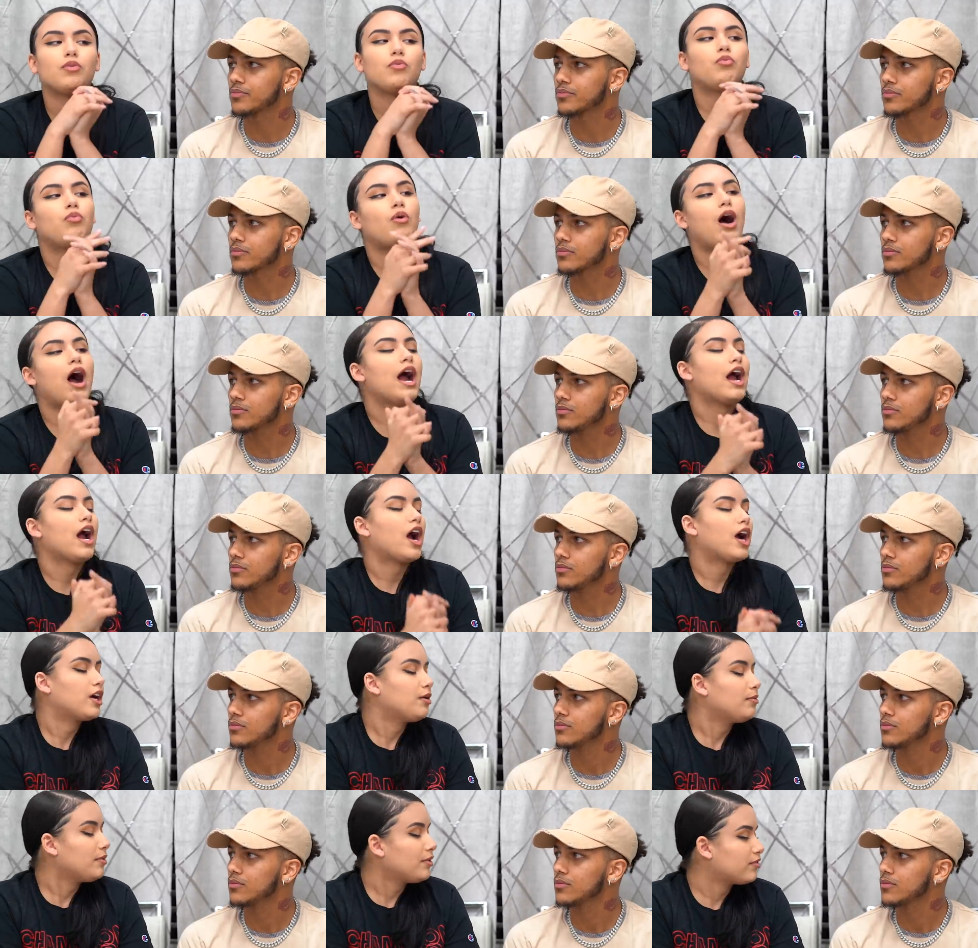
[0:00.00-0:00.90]
Speaker 1: Why?
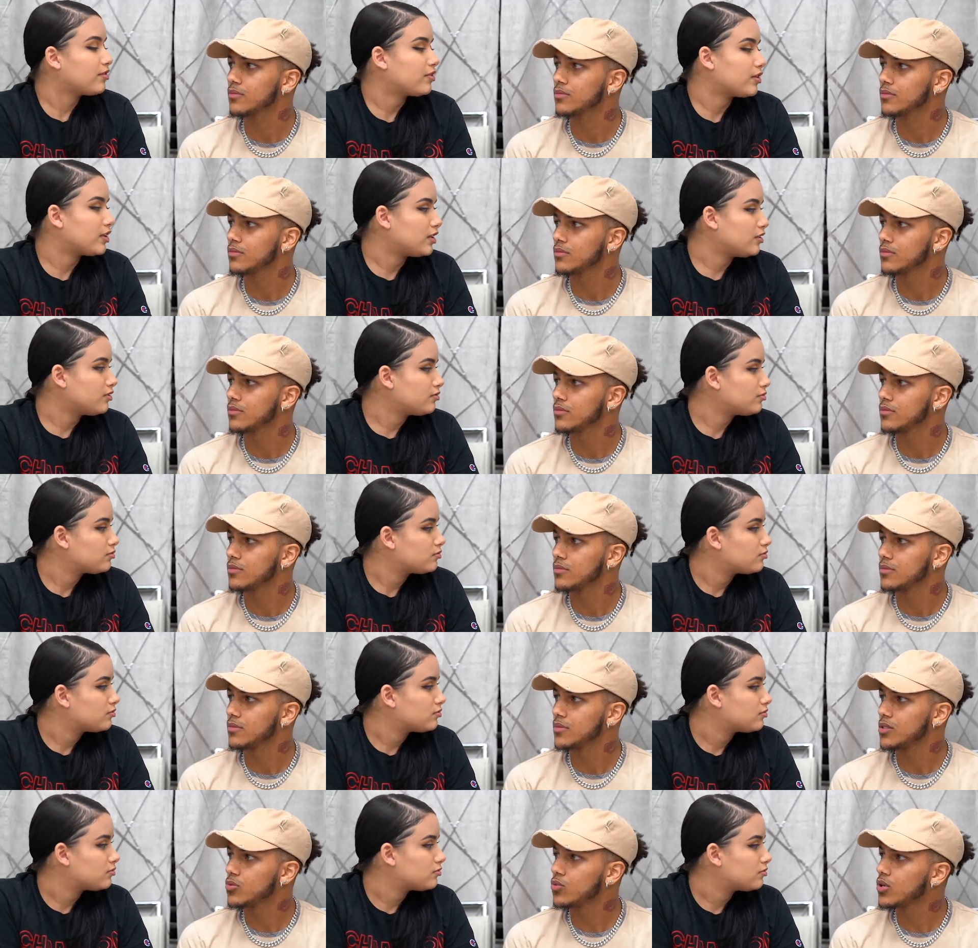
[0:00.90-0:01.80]
Are you being for real?
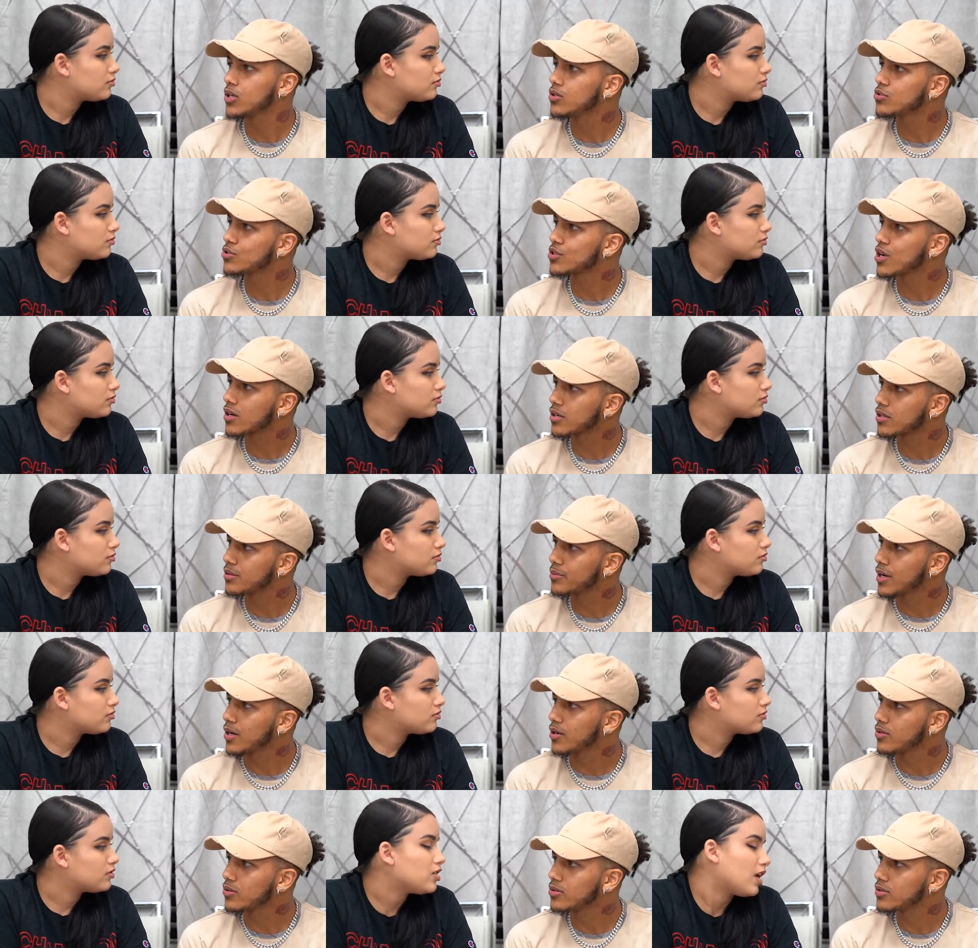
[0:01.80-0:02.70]
Speaker 2: What are you talking
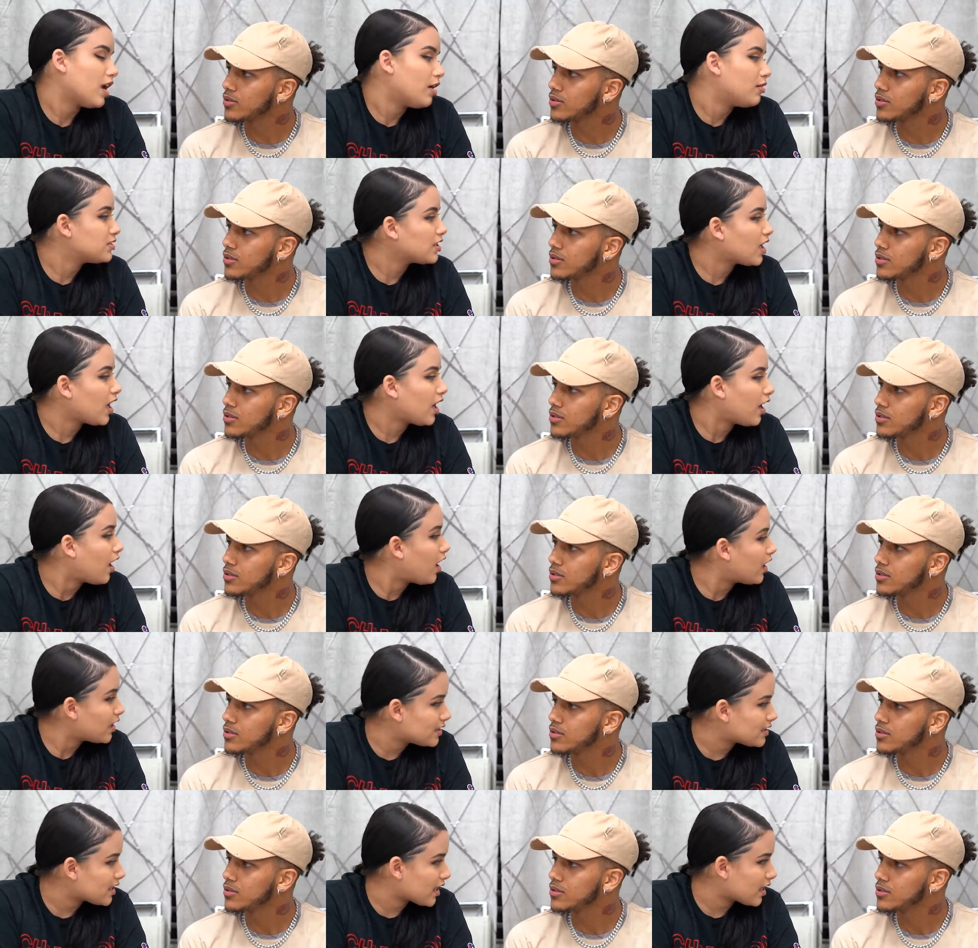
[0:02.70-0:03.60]
about? So
Speaker 1: that was your
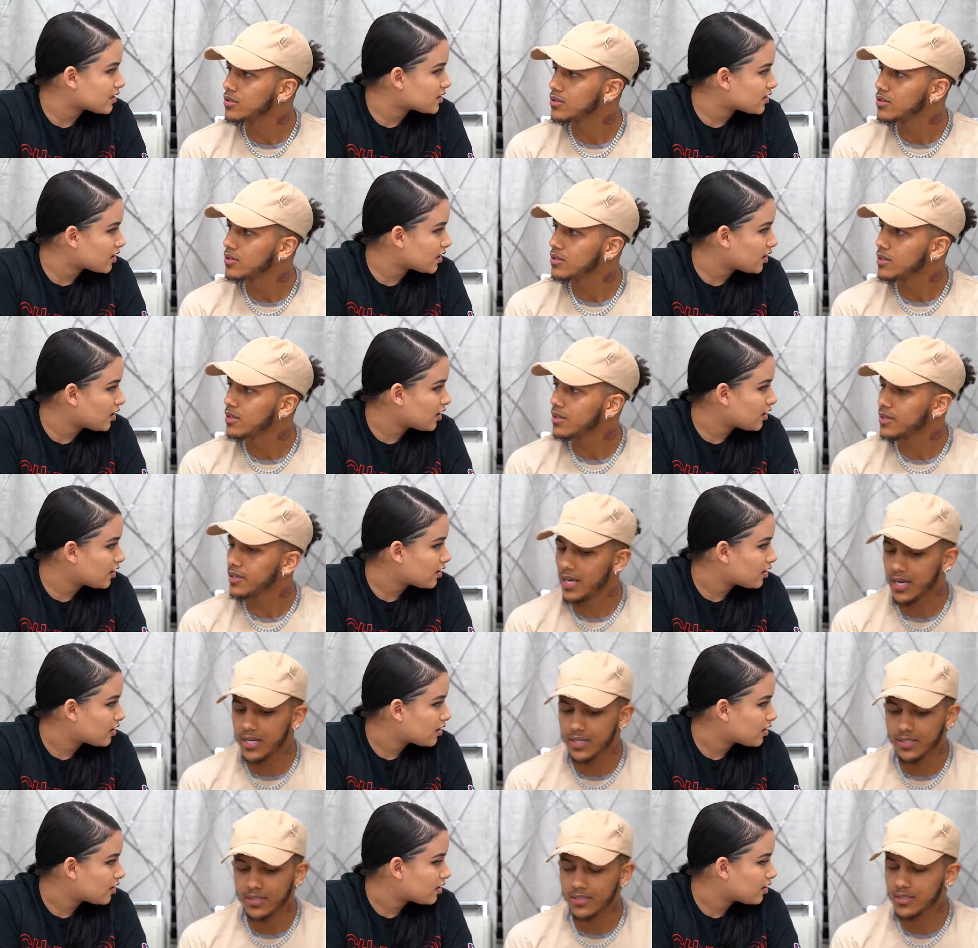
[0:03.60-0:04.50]
honest answer?
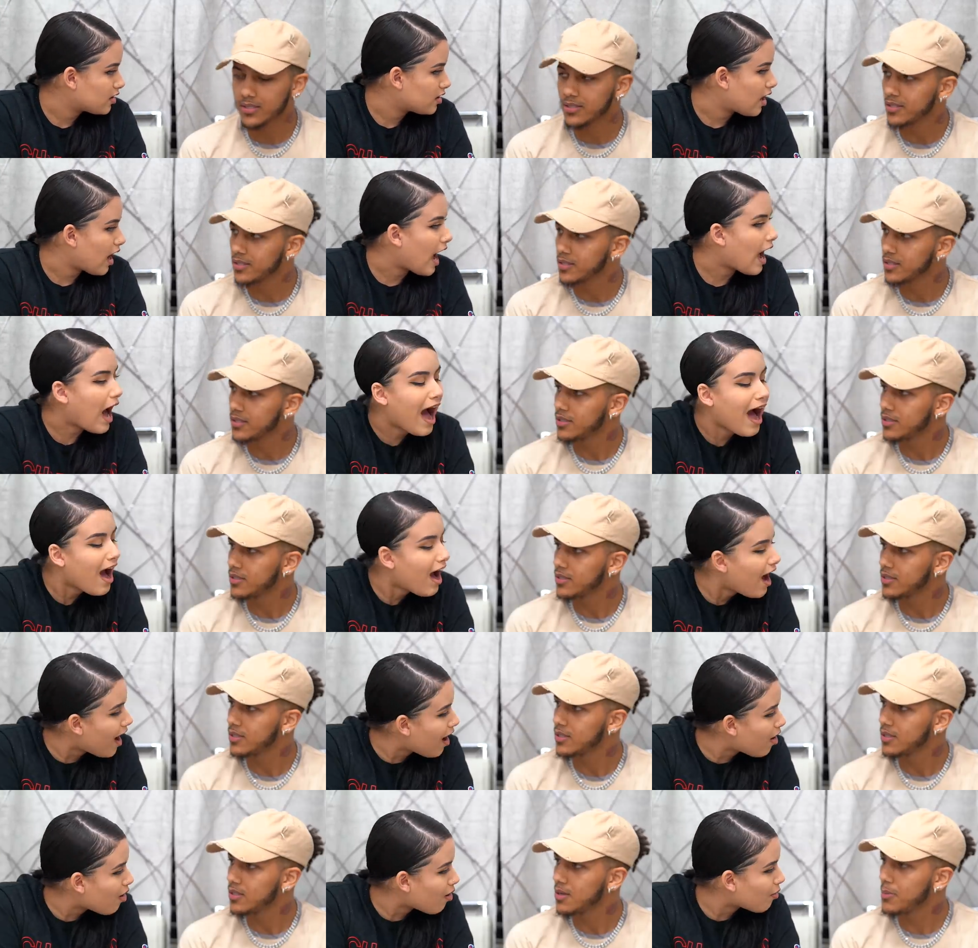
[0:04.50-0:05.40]
Speaker 2: Yes.
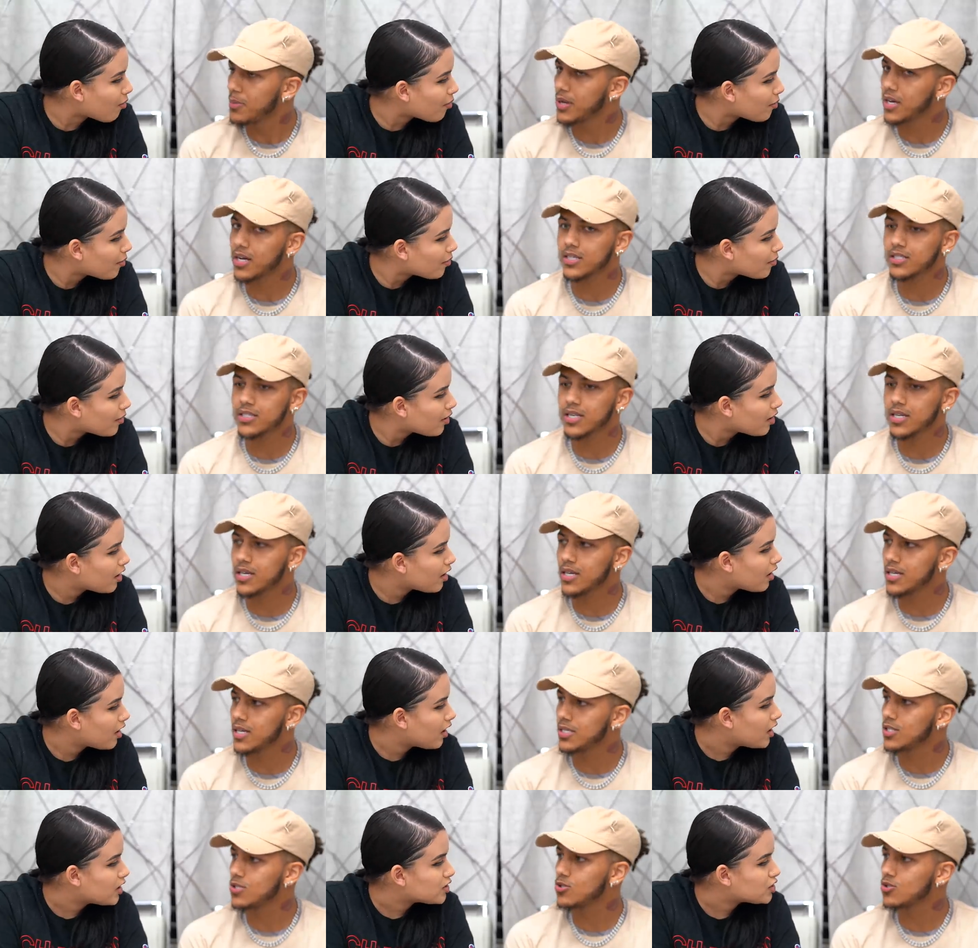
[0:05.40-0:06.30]
Speaker 1: How?
Speaker 2: Because it
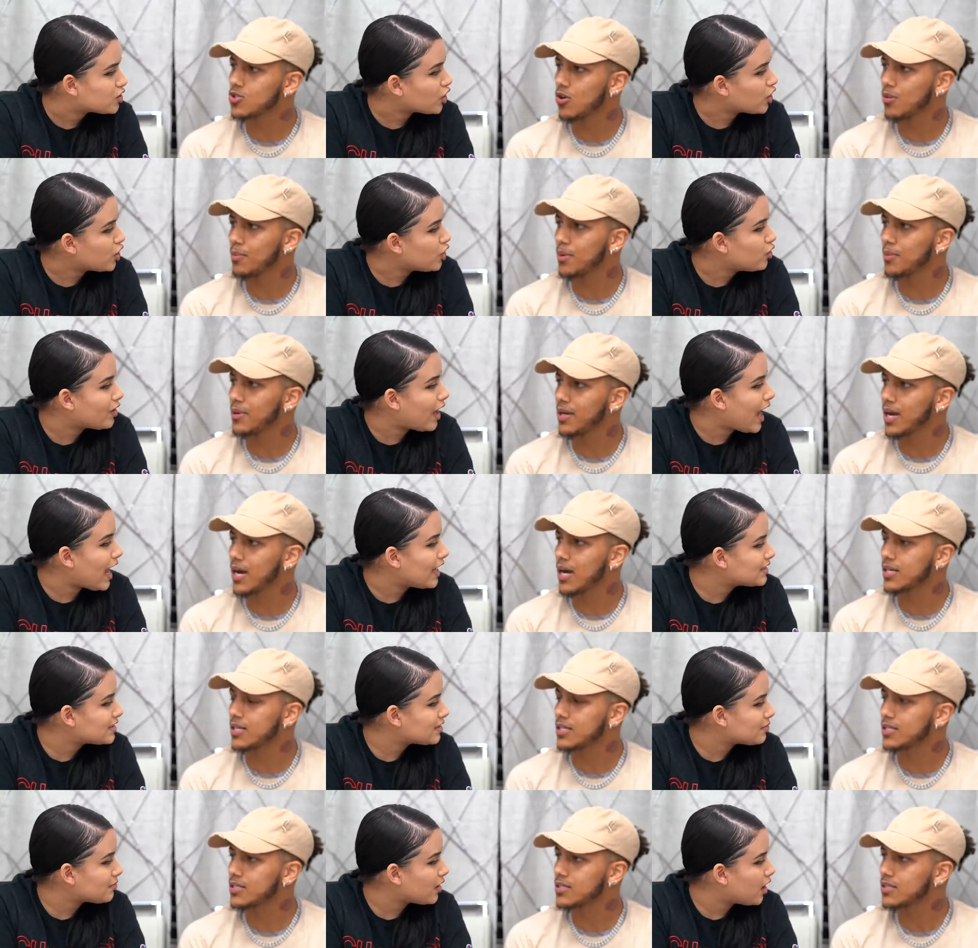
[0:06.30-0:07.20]
is. You so you me to be
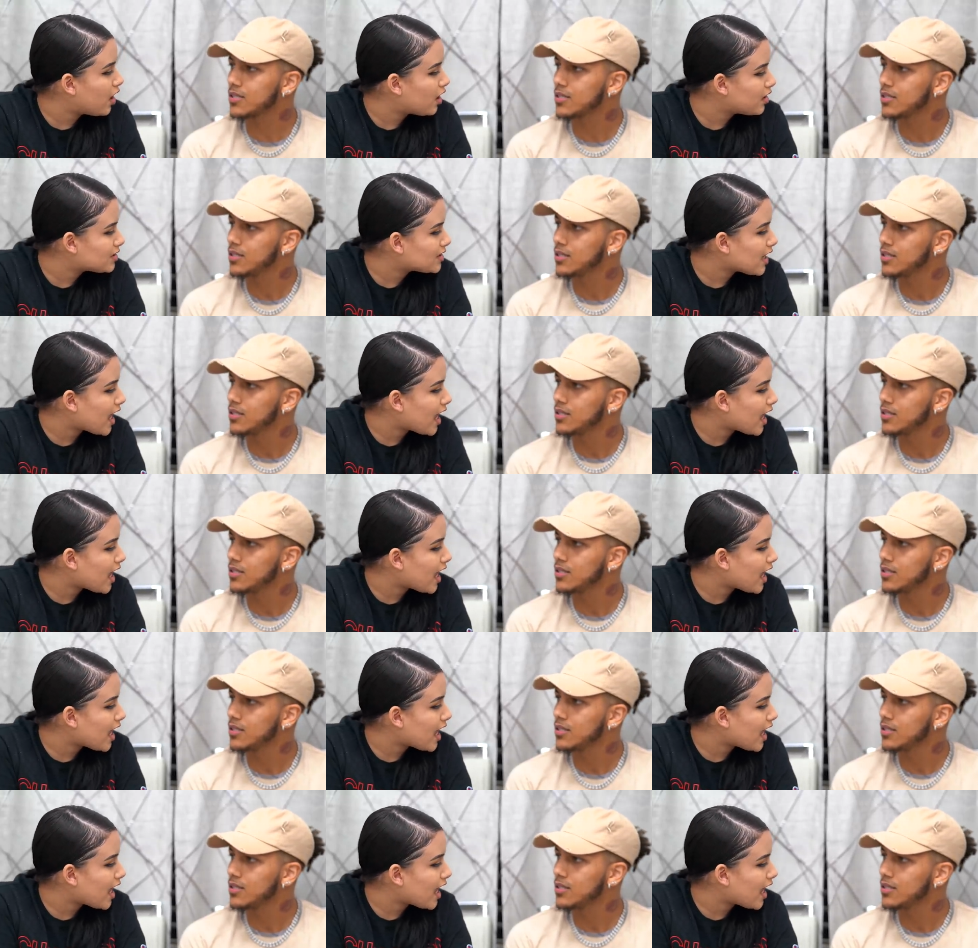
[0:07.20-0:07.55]
you to me all
Speaker 1: the